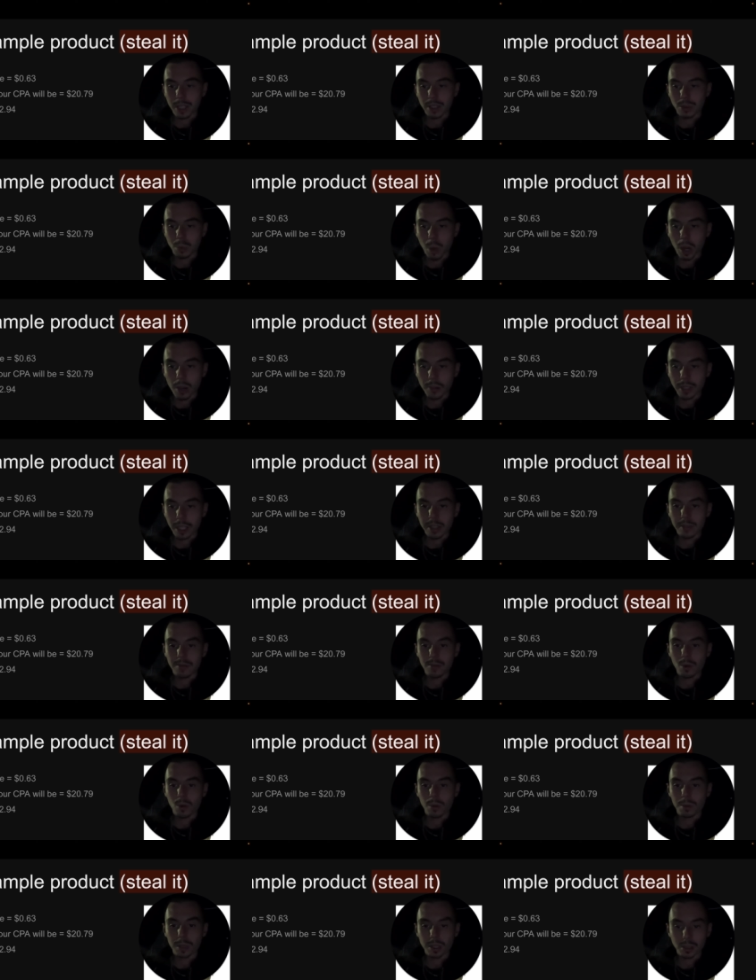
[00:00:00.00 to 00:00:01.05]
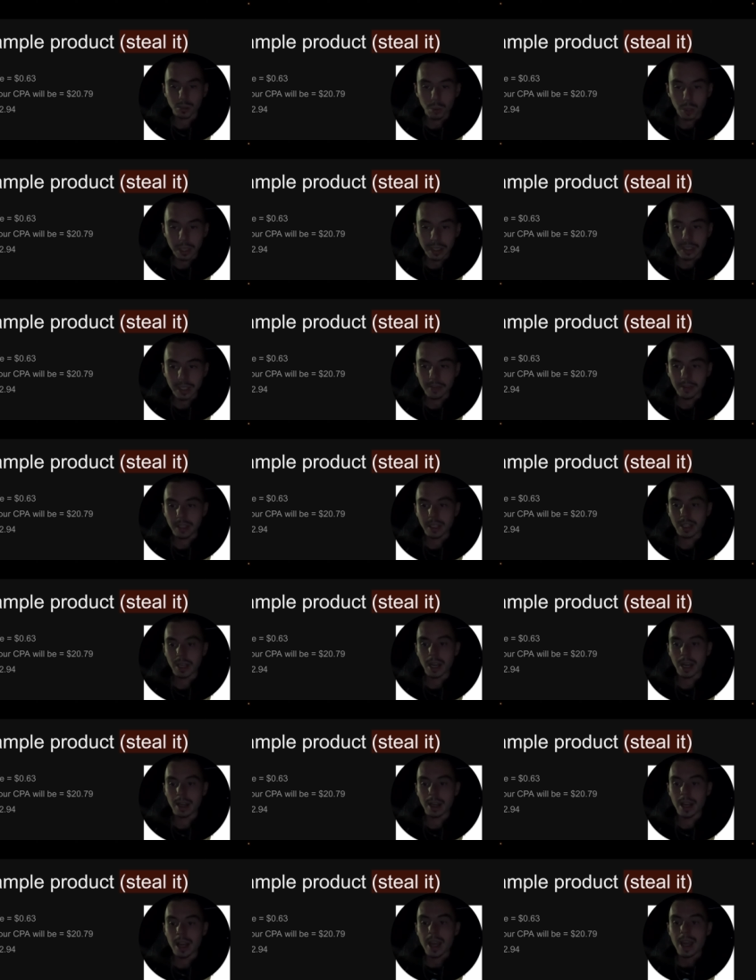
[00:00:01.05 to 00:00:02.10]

$12.94 plus $20.79,